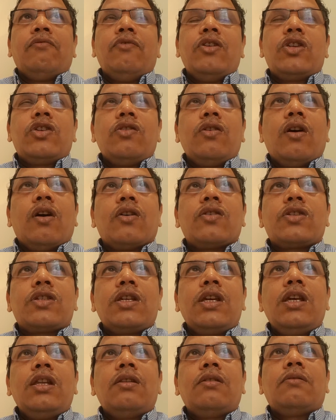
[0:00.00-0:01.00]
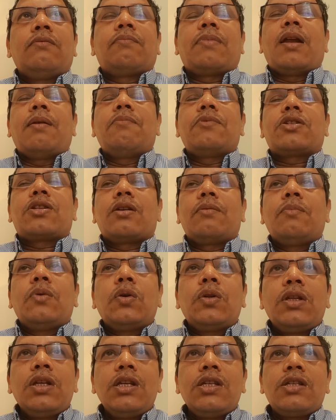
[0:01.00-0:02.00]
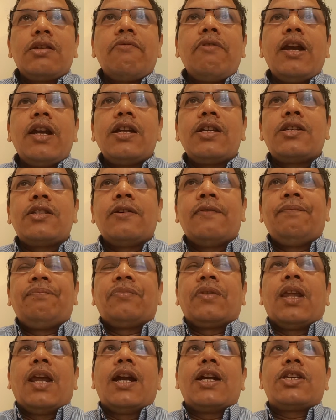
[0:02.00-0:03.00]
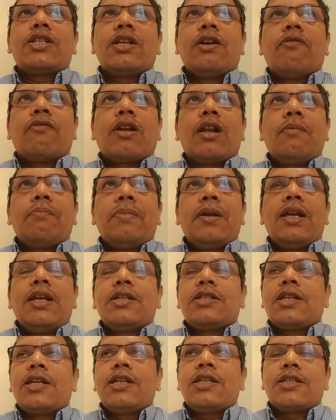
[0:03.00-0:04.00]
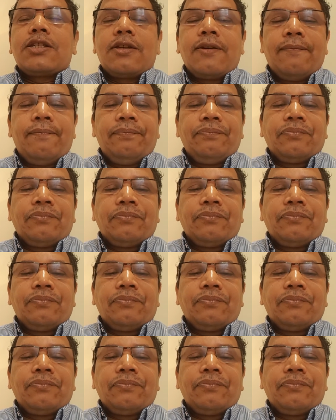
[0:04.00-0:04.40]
which you have seen Prime Minister Modi's events at several places.